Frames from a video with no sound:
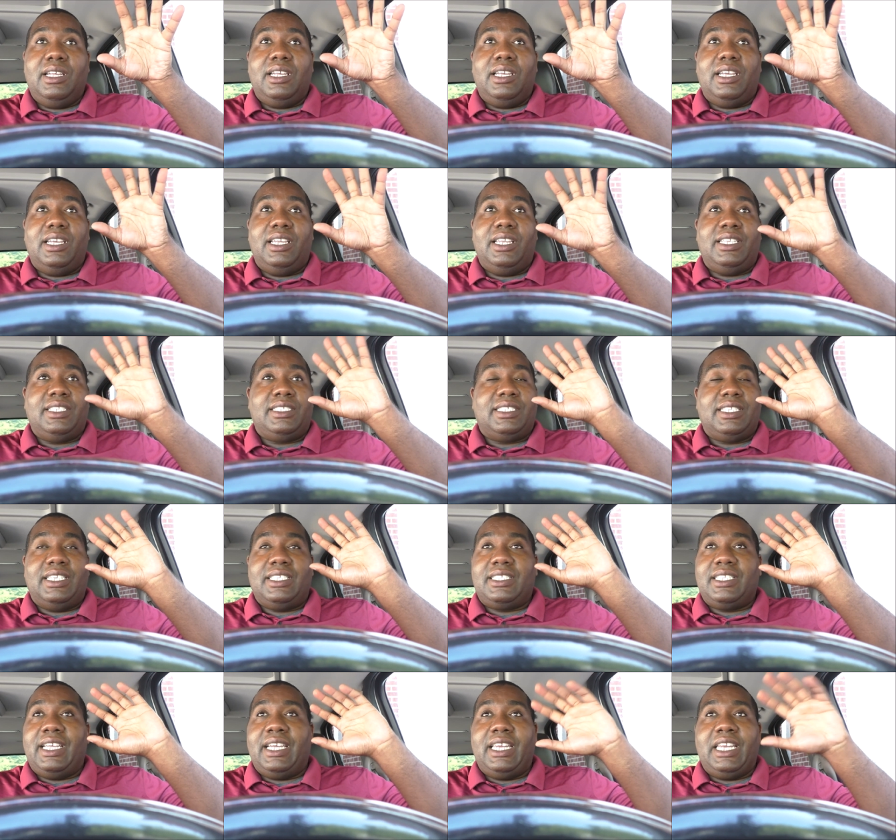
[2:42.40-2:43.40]
uh, it's,
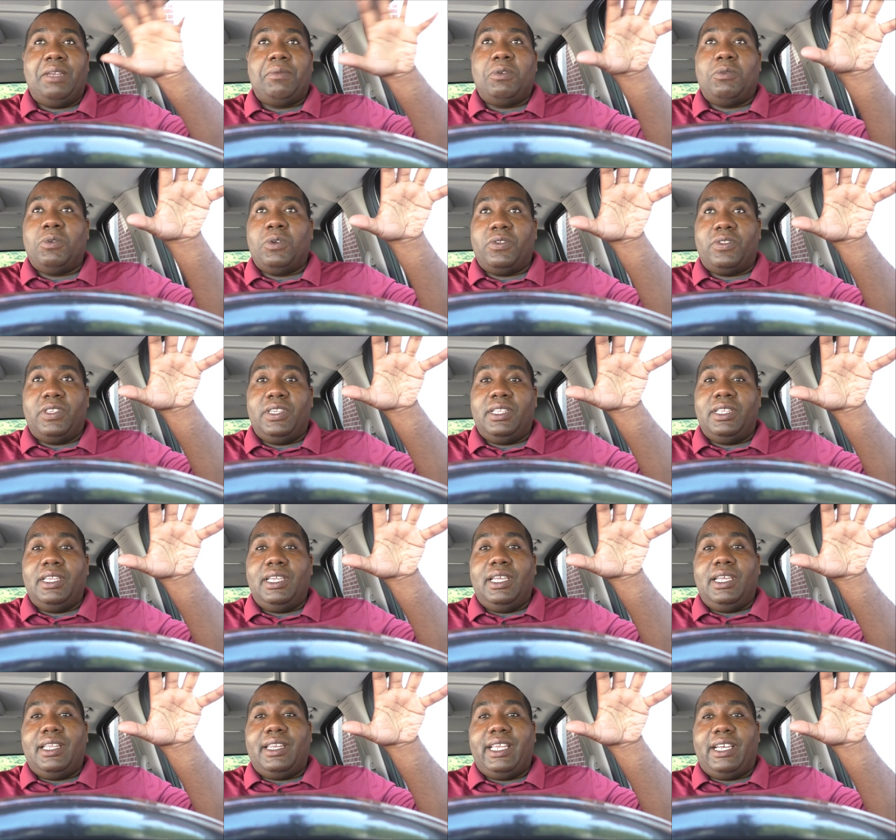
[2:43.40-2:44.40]
it's, not even worth it.
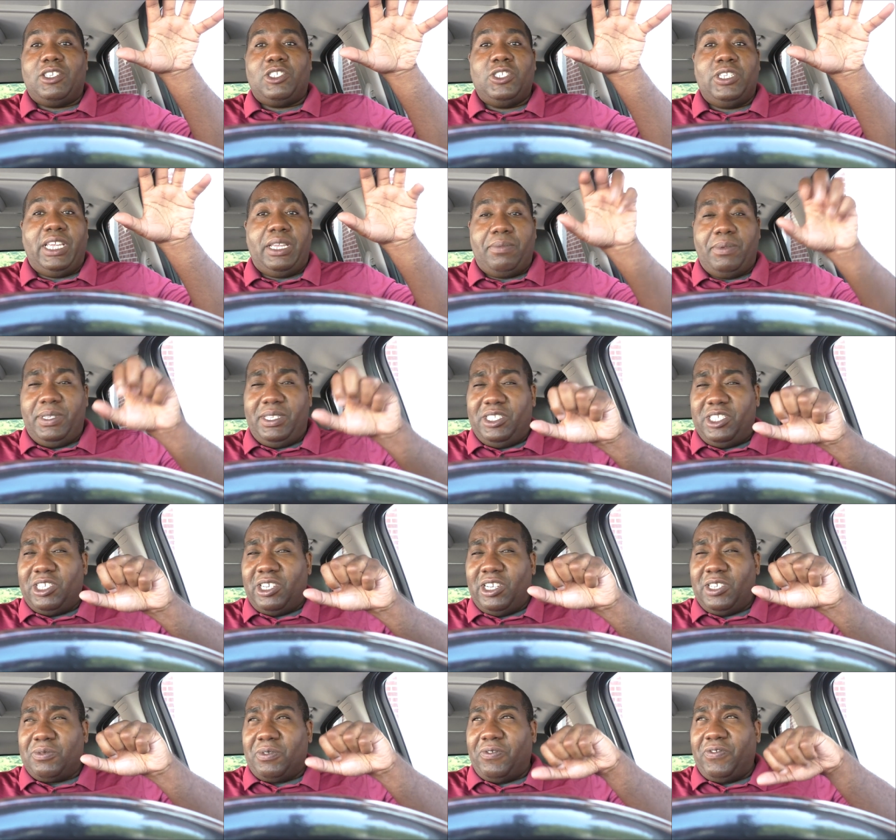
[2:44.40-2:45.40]
Now, should they be
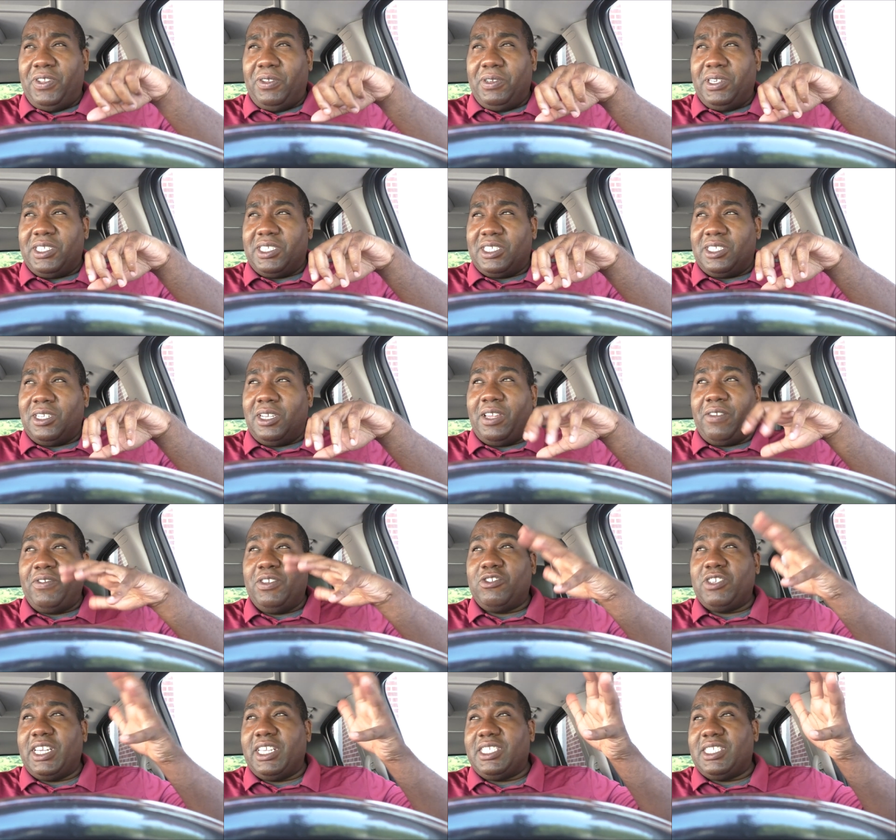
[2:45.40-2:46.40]
charged with felonious assault? If
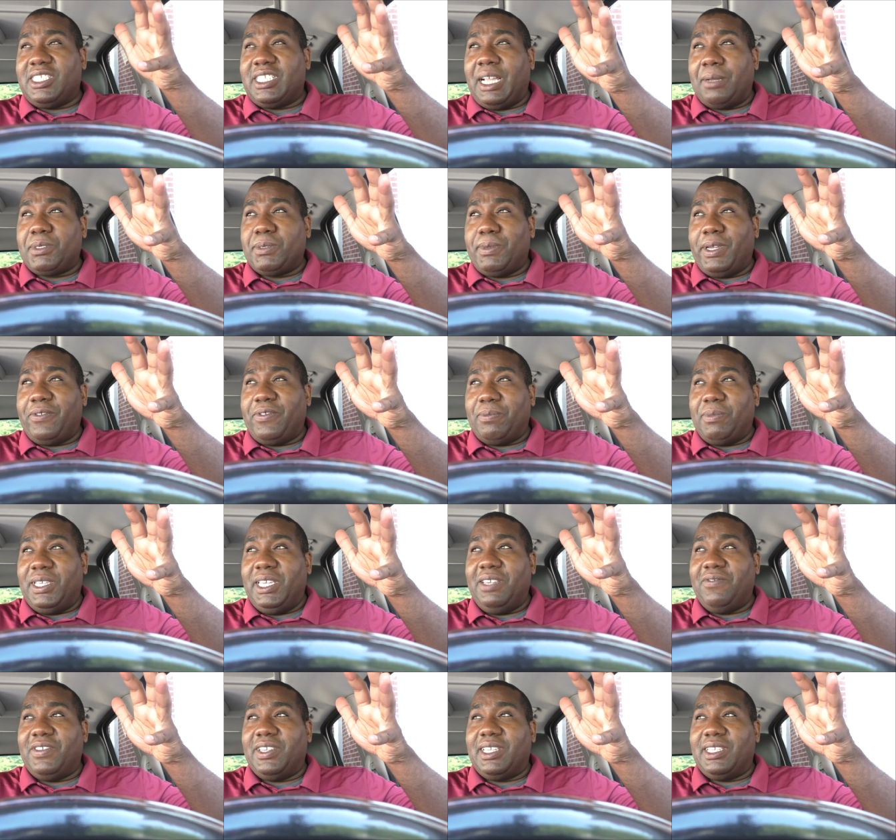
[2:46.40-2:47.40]
you try to stop somebody from
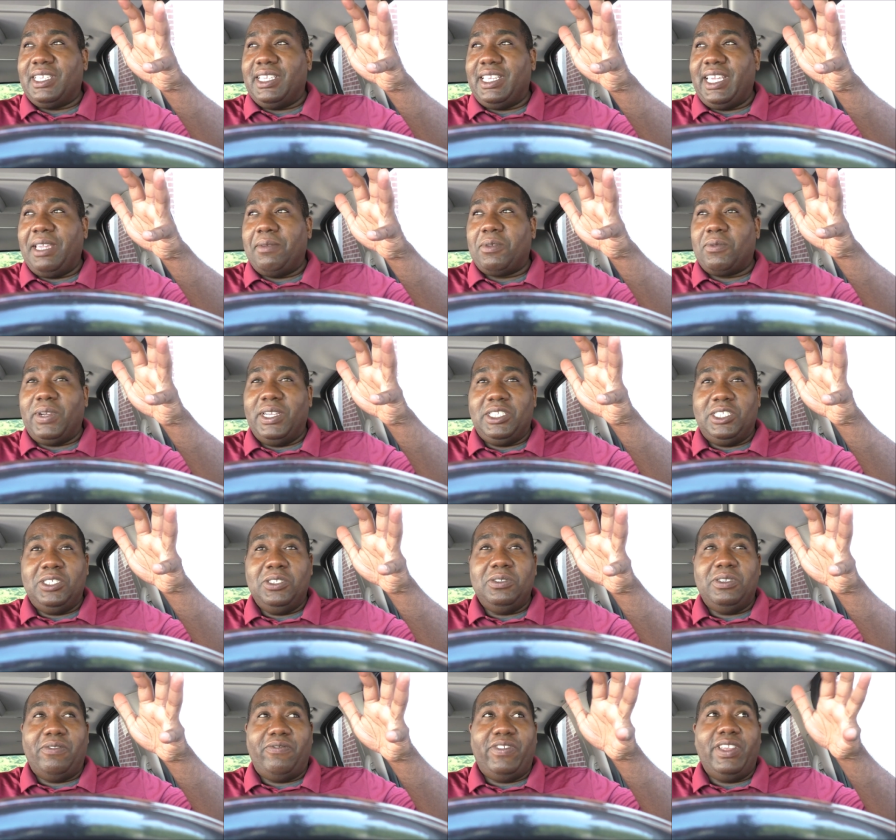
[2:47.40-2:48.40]
leaving, then they have a right
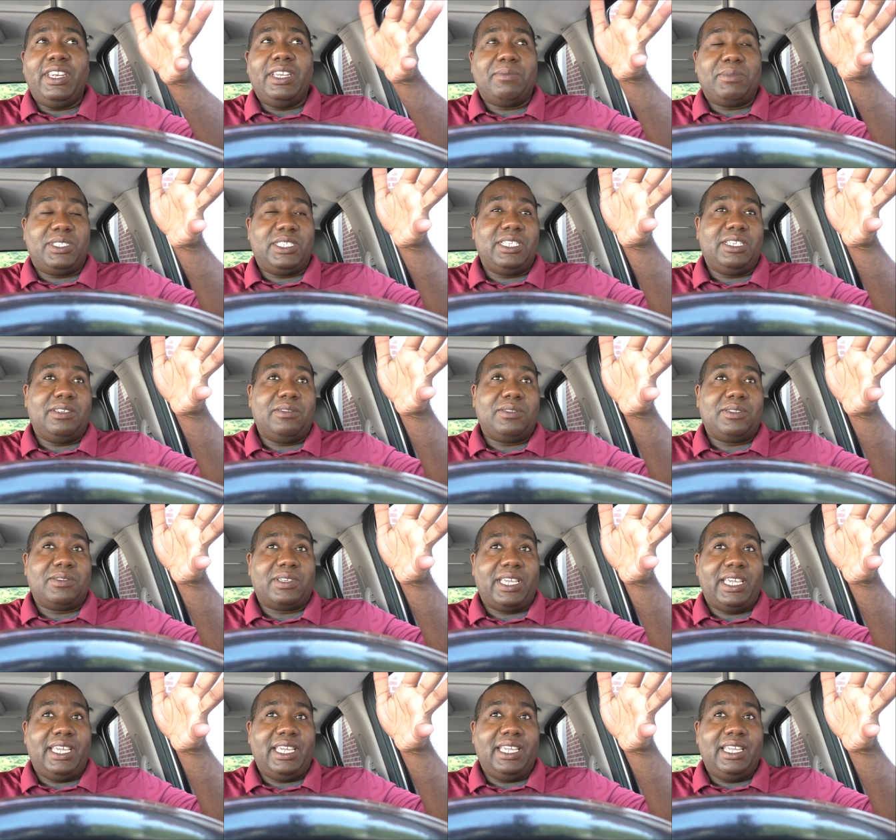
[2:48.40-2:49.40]
to defend themselves,
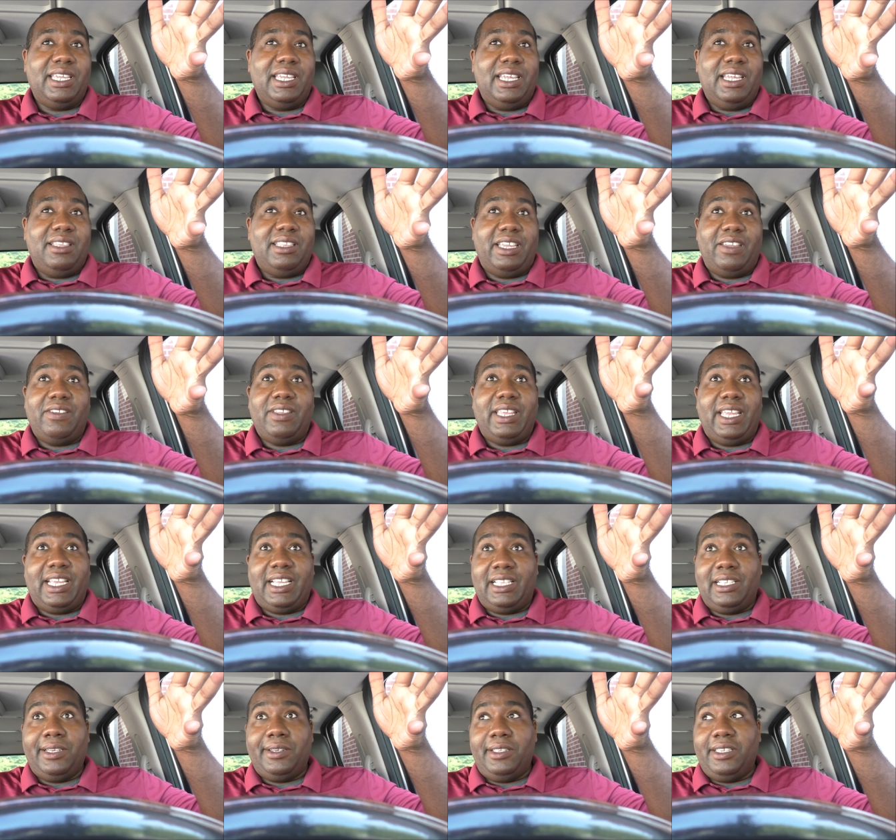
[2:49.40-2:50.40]
okay? They, they
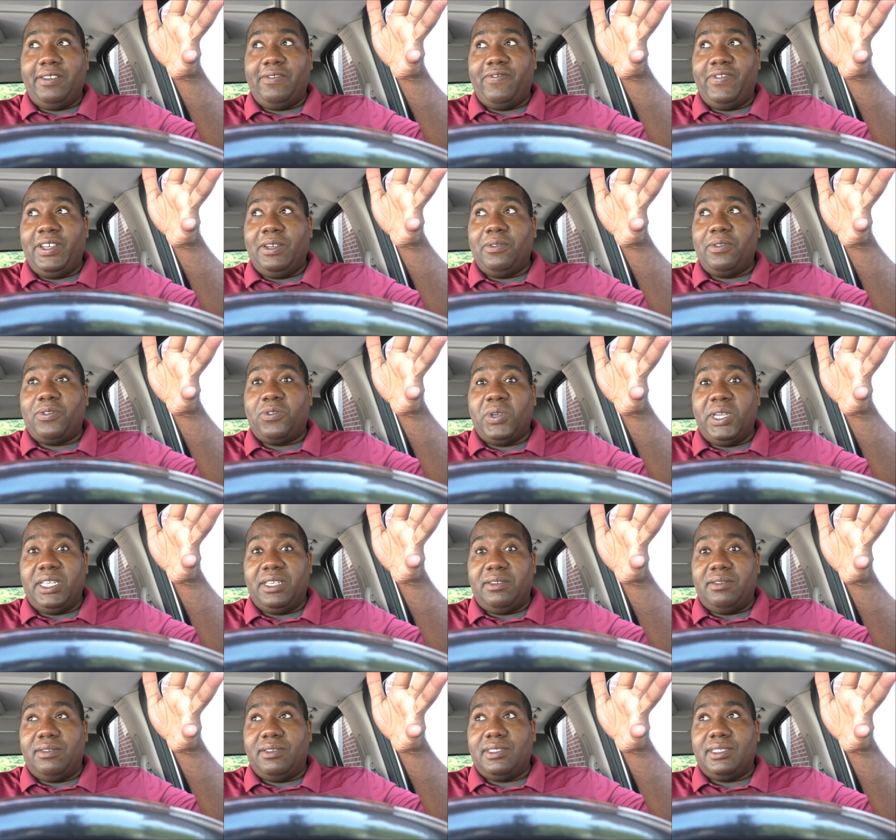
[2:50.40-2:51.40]
clearly felt
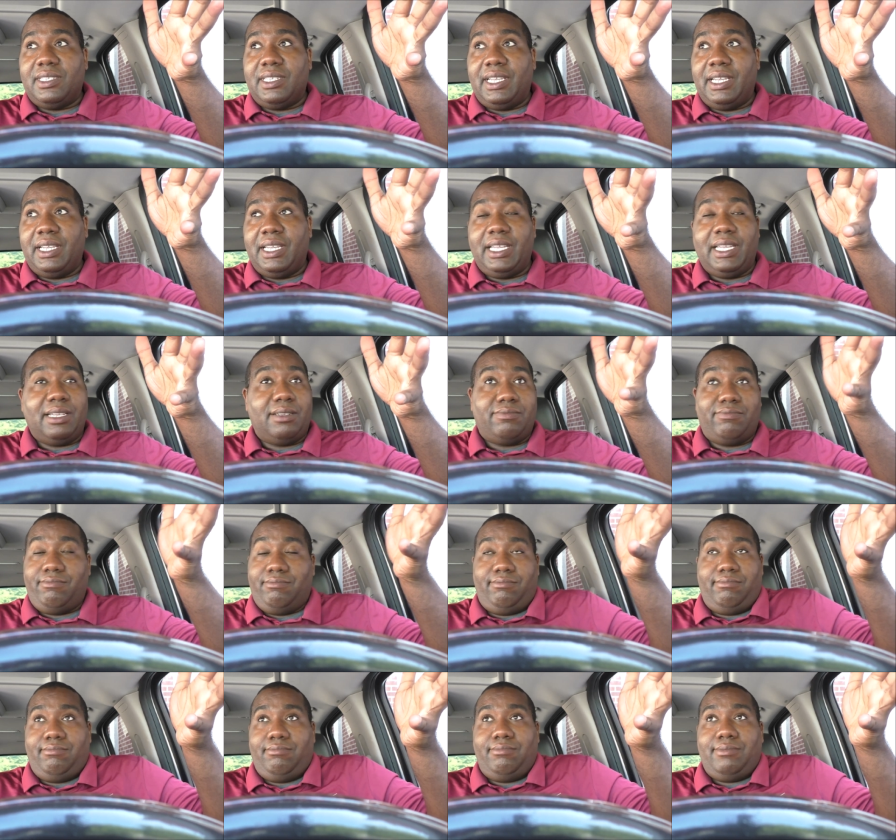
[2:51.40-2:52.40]
threatened. Uh,
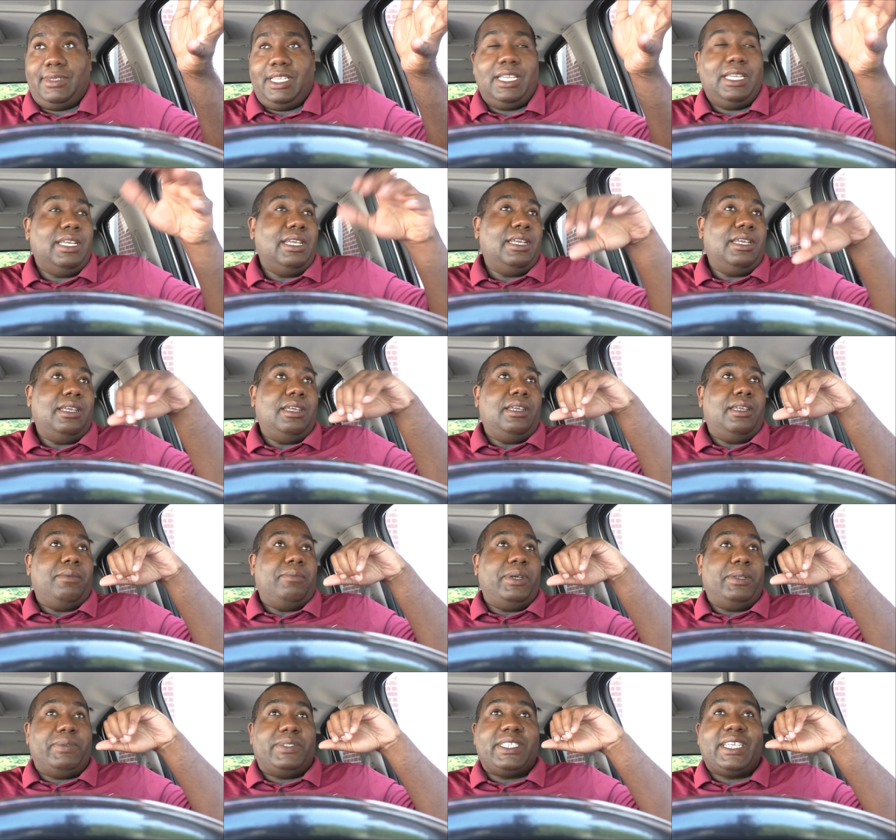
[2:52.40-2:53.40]

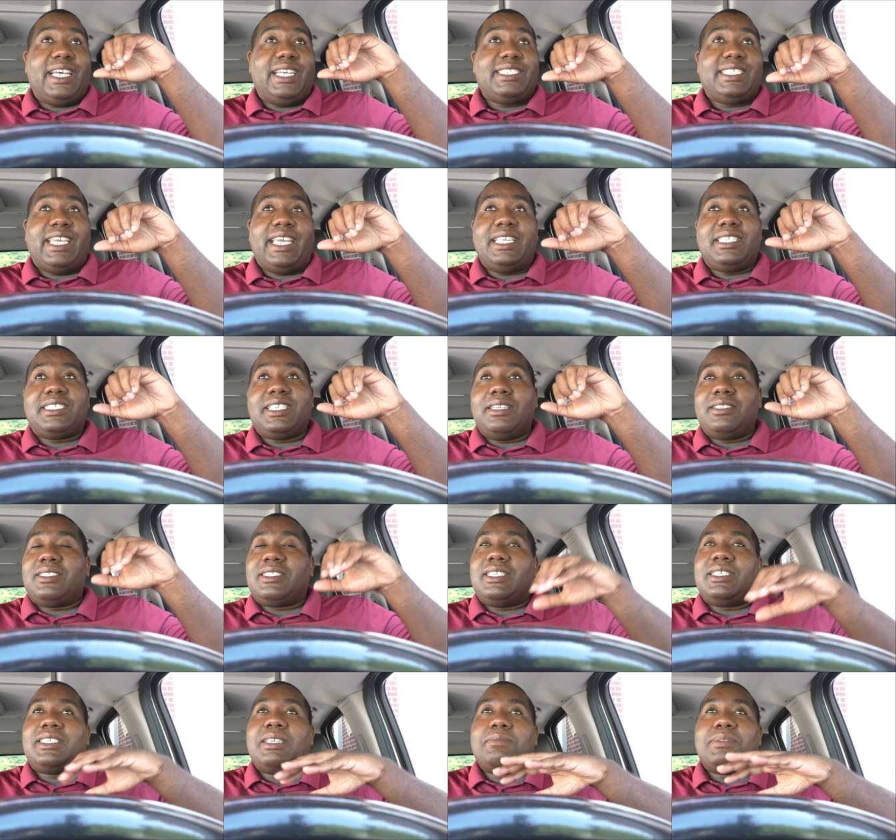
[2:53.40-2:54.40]
but besides that,
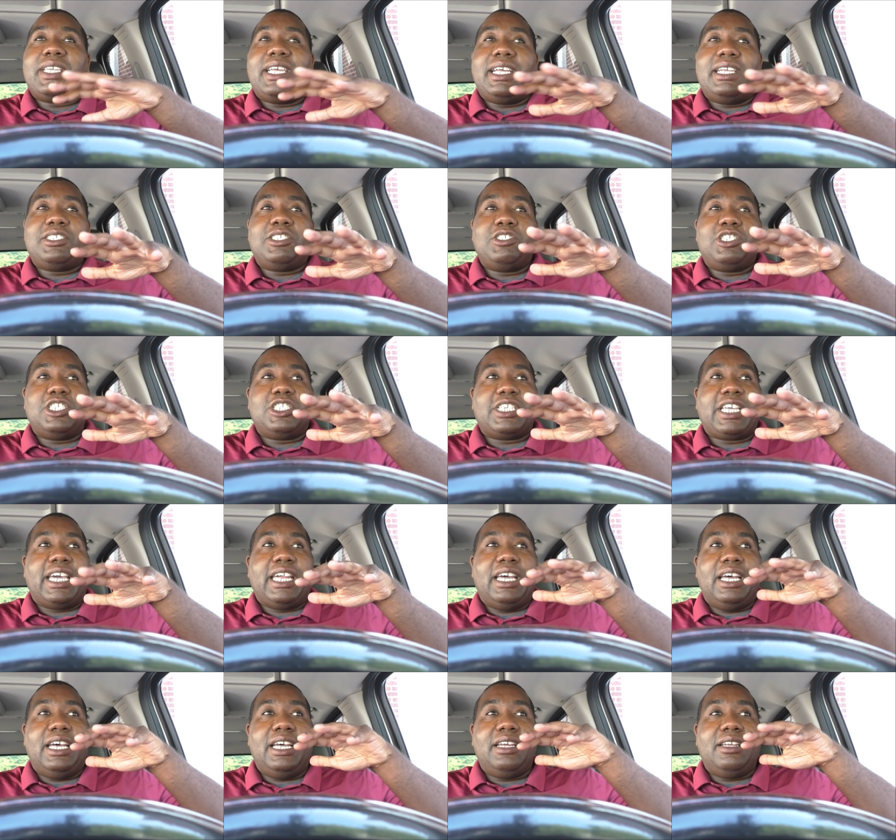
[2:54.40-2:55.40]
sometimes you just
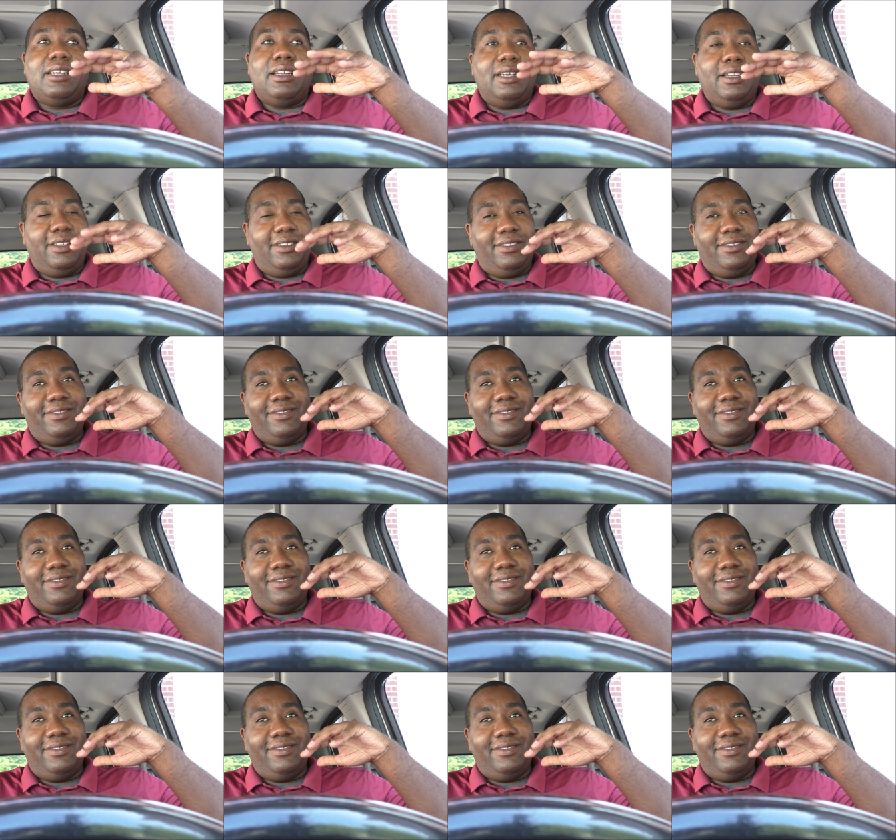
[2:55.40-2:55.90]
gotta,